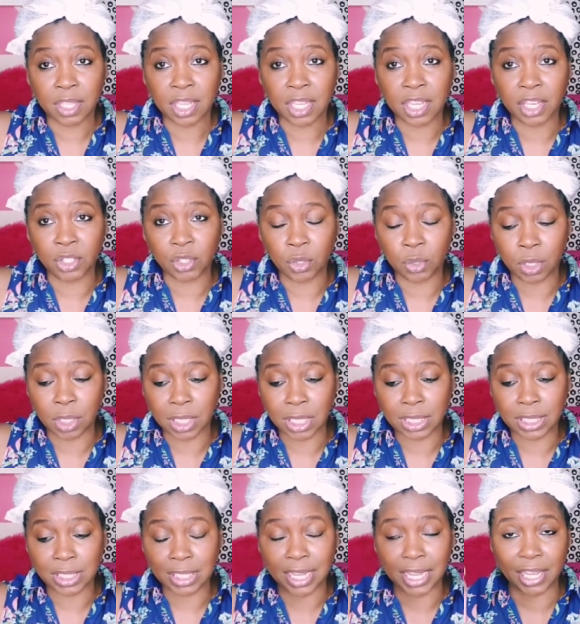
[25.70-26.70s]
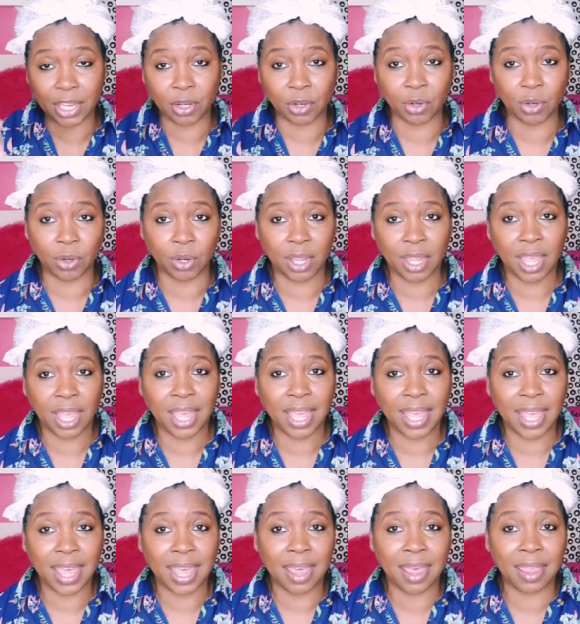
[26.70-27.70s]
into the container,
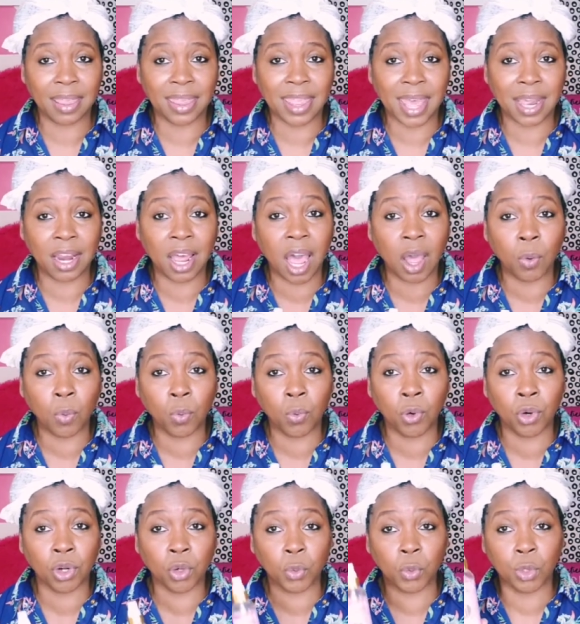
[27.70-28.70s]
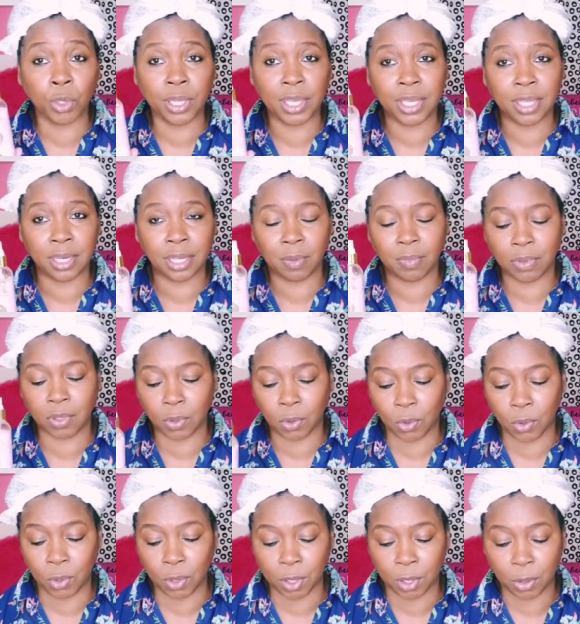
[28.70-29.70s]
and that hot water will heat up the
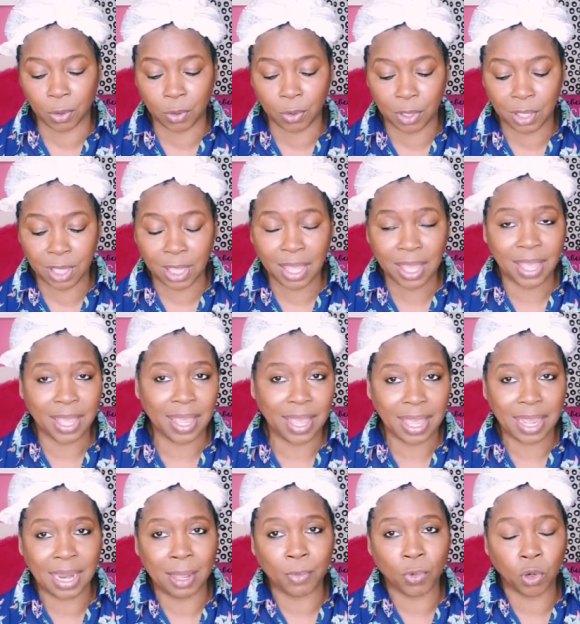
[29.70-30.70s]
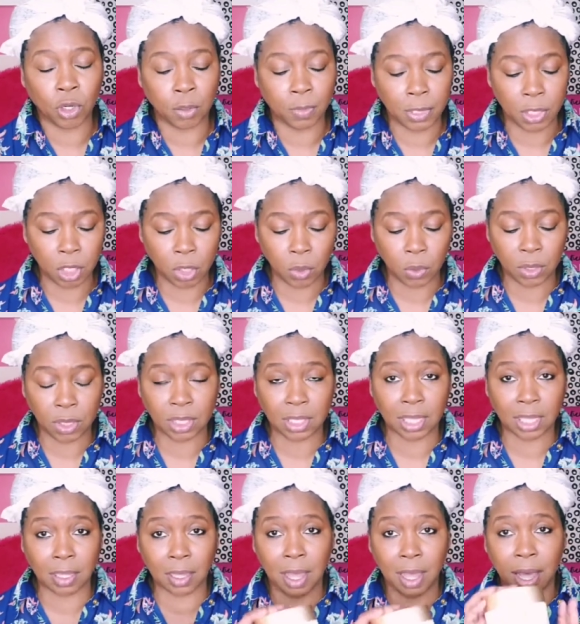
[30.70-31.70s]
oil. And I'm going to be
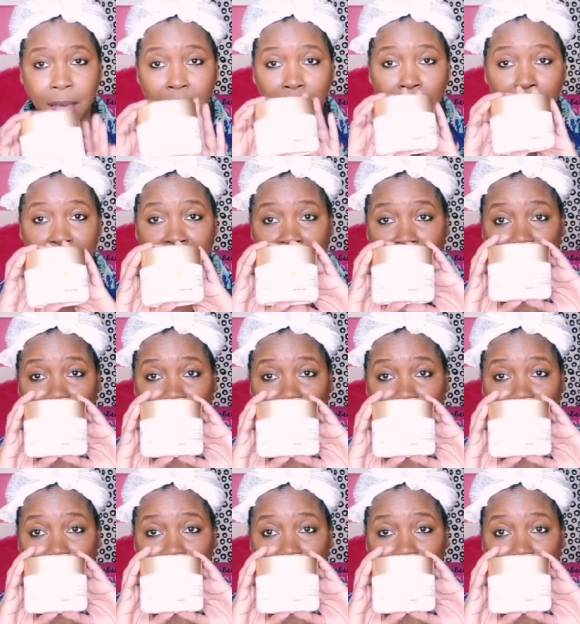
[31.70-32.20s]
using my